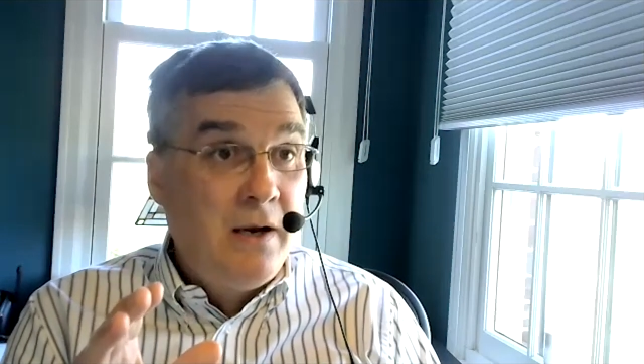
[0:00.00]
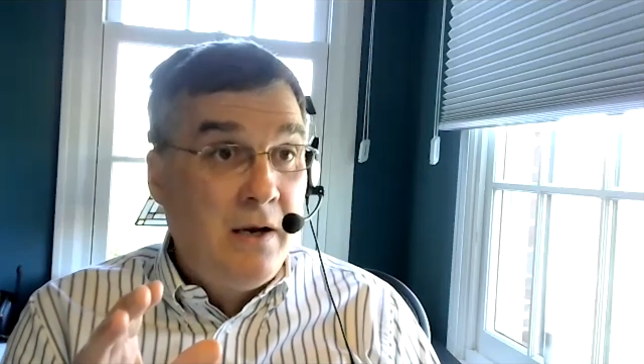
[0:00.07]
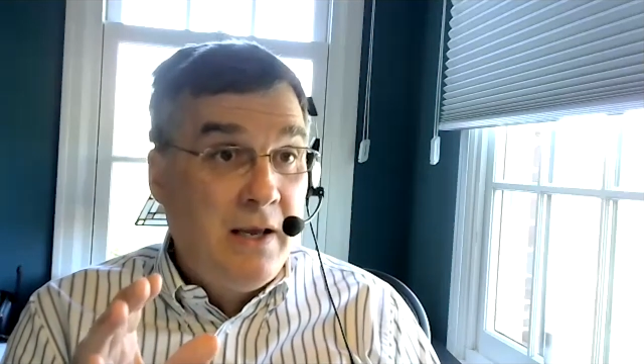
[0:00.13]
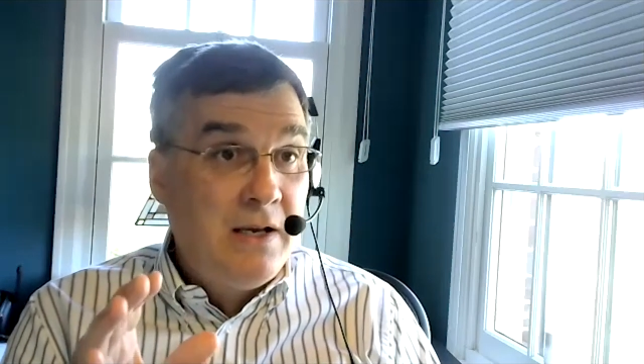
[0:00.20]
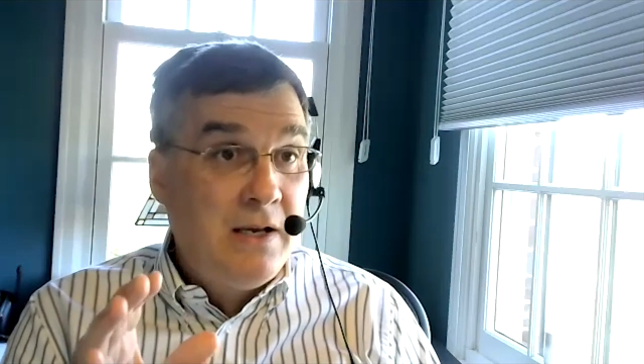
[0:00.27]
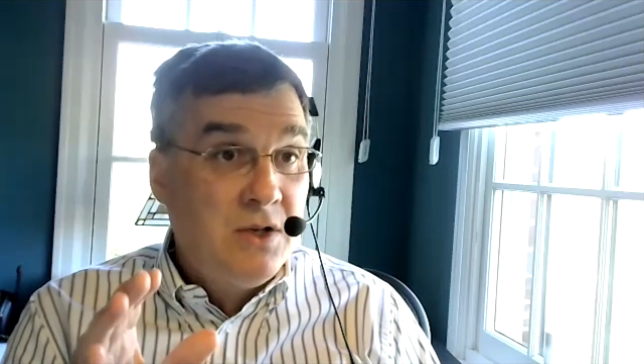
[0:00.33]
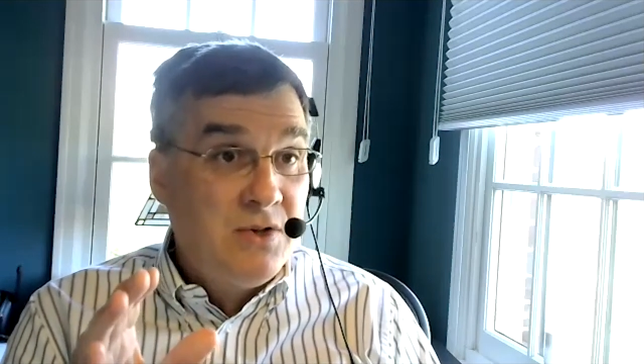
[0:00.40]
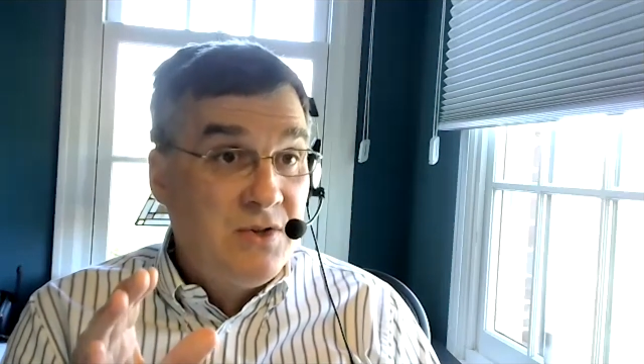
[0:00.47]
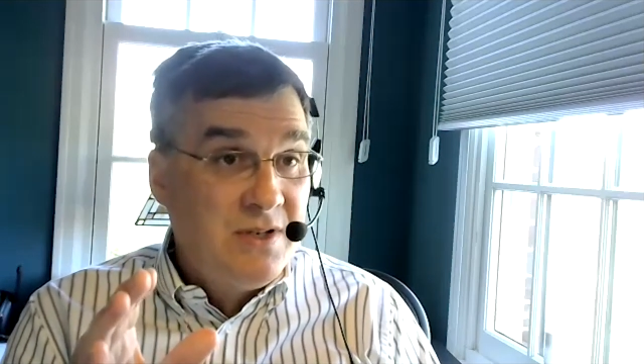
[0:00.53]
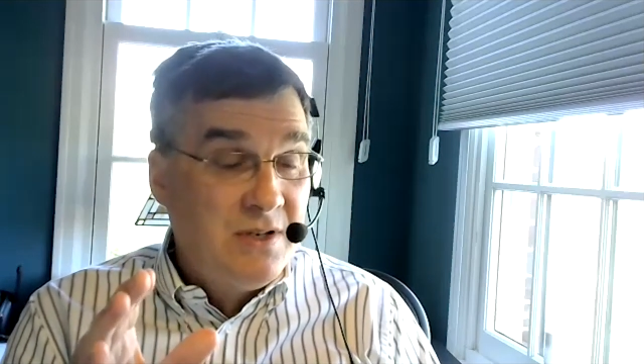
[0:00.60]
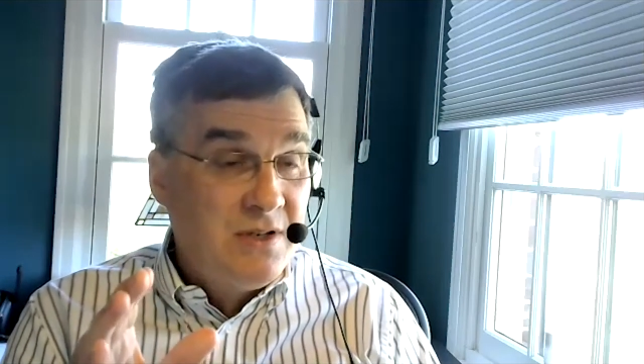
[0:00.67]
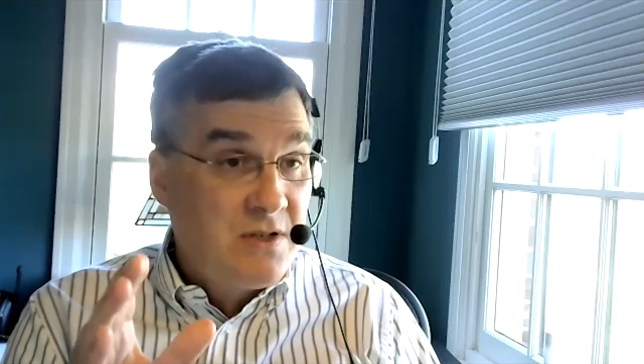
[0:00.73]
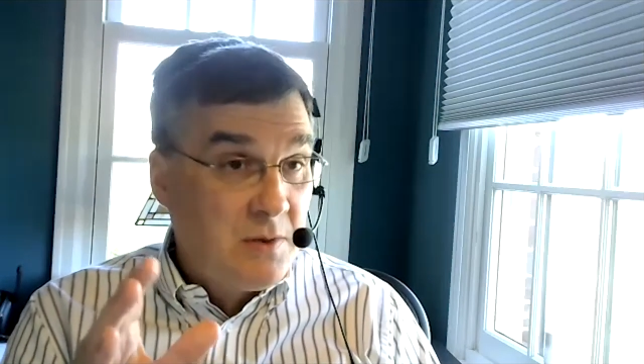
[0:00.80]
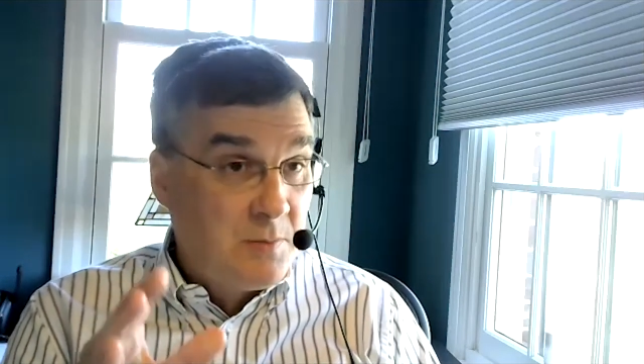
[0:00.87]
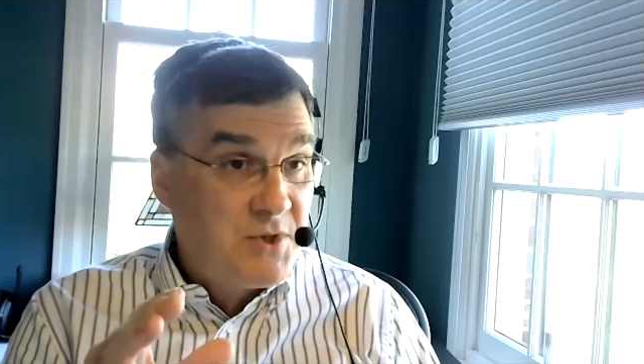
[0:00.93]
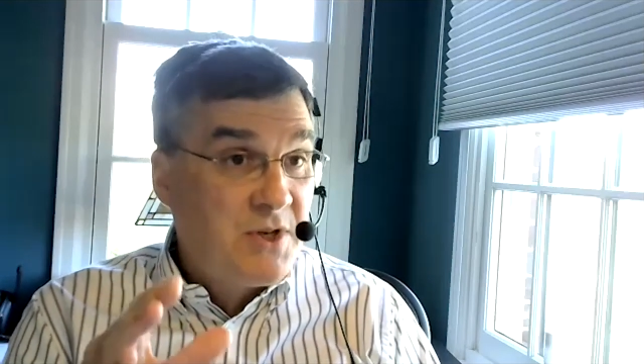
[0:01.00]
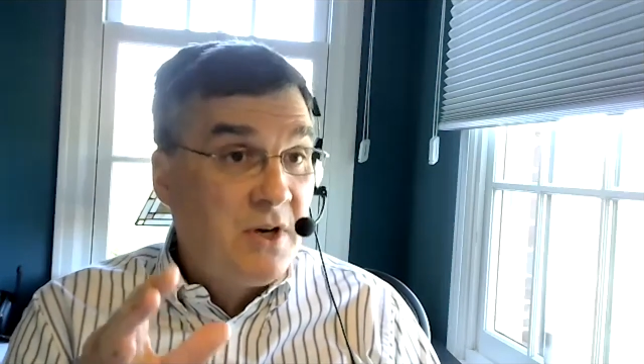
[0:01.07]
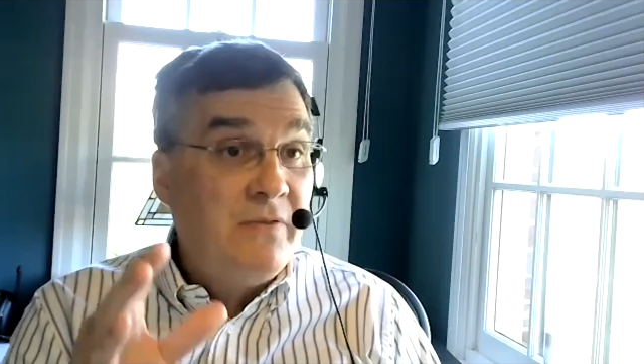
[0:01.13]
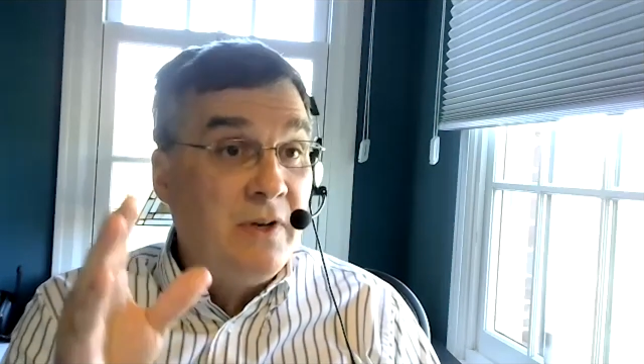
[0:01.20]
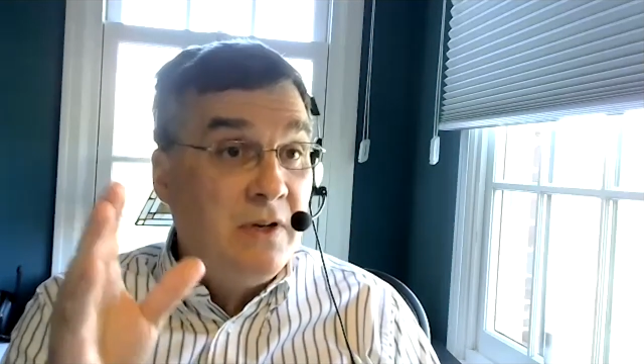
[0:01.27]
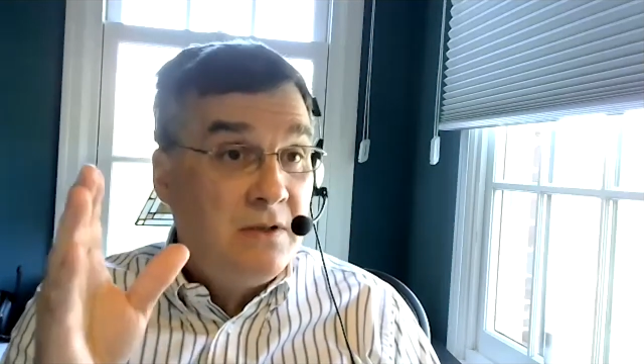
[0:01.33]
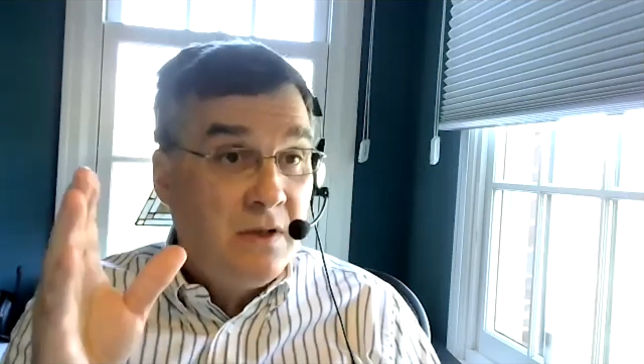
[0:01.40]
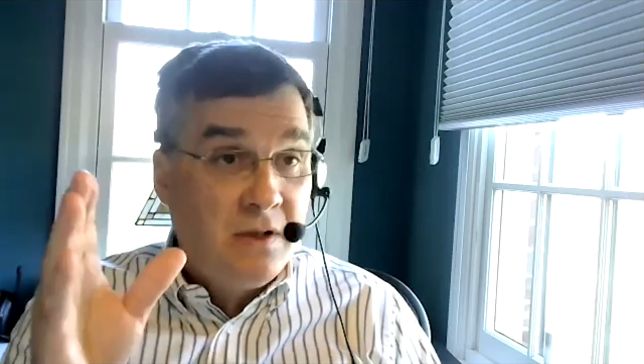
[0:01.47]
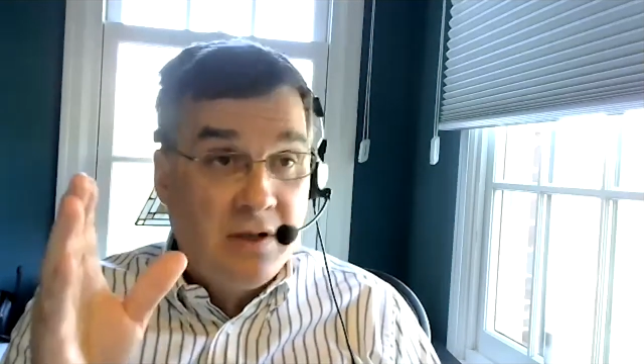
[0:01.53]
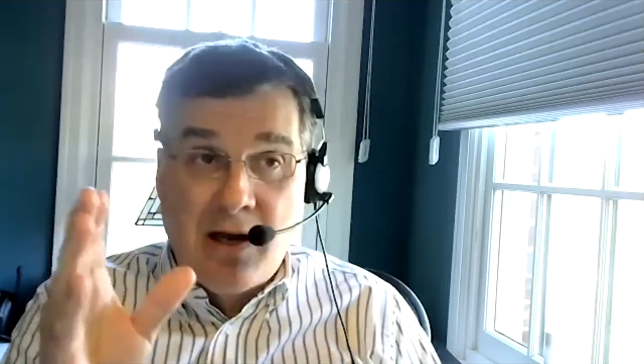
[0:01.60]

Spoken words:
An agency is subservient to the